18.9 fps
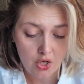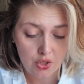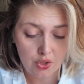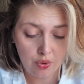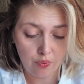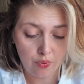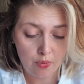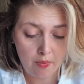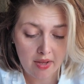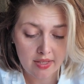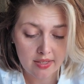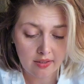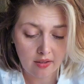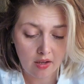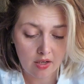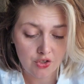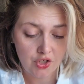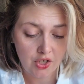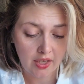Your roommate's
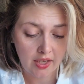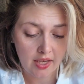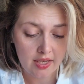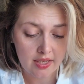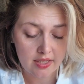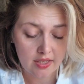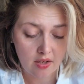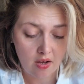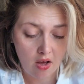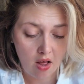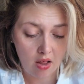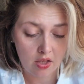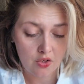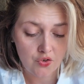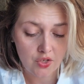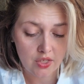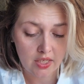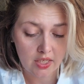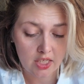logic is
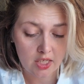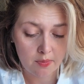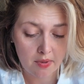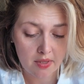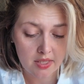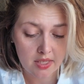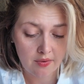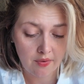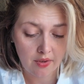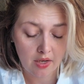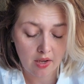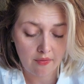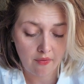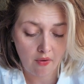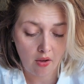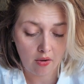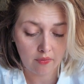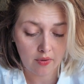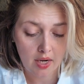college is expensive
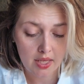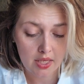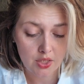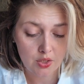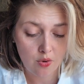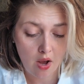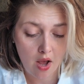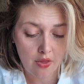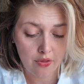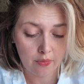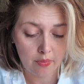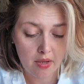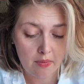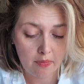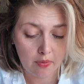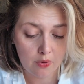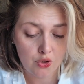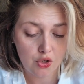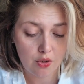enough already, so other
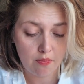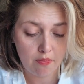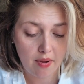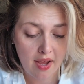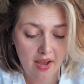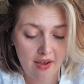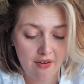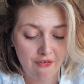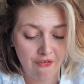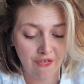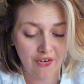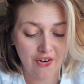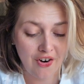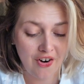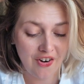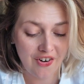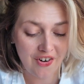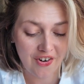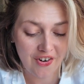people should pay for
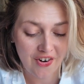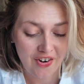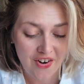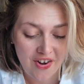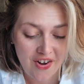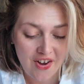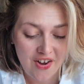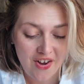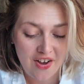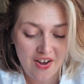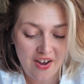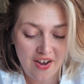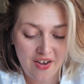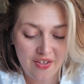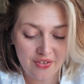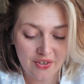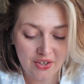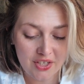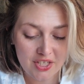her
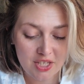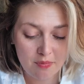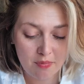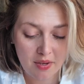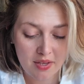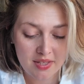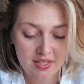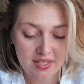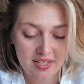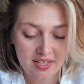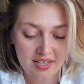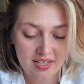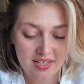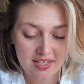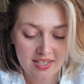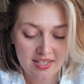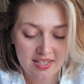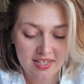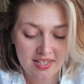other
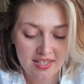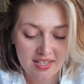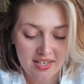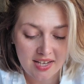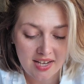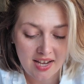expenses.